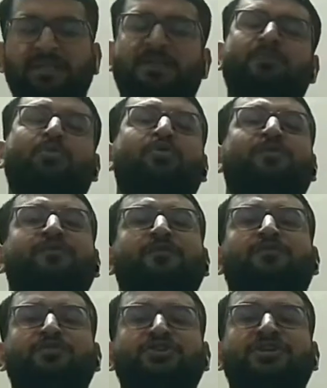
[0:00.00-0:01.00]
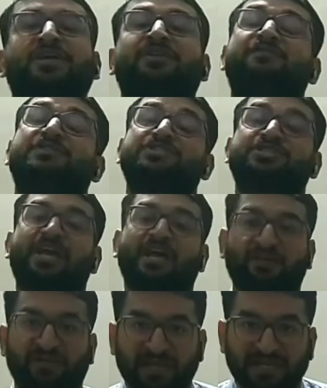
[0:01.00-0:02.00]
The mode of nutrition in which
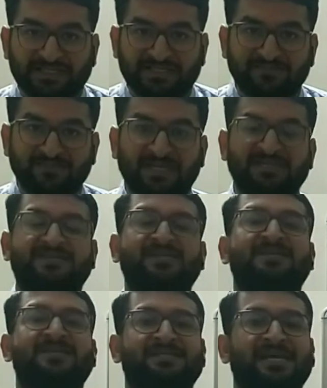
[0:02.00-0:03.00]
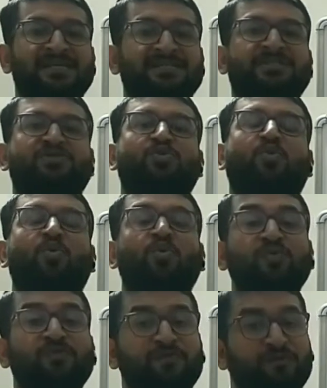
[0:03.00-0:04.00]
an organism can synthesize its
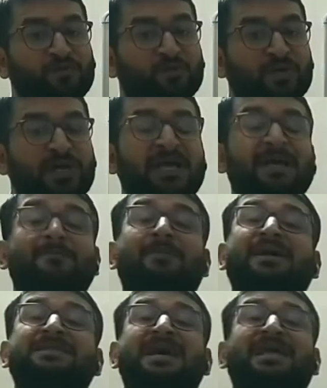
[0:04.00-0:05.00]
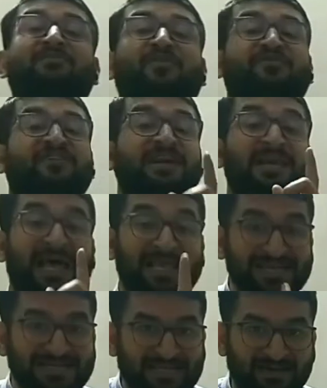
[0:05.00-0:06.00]
own food by the help of
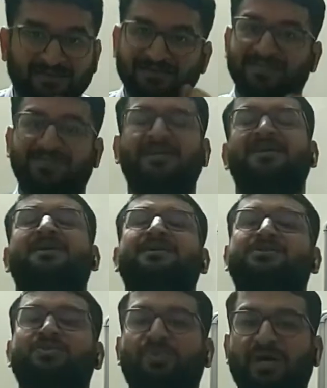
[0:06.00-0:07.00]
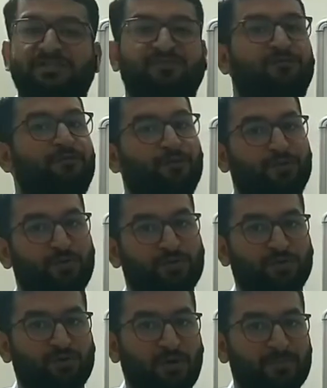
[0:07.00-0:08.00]
light energy is known as
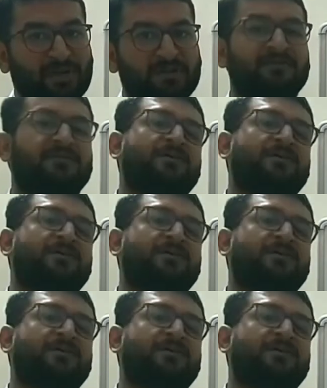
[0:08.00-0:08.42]
photoautotropic,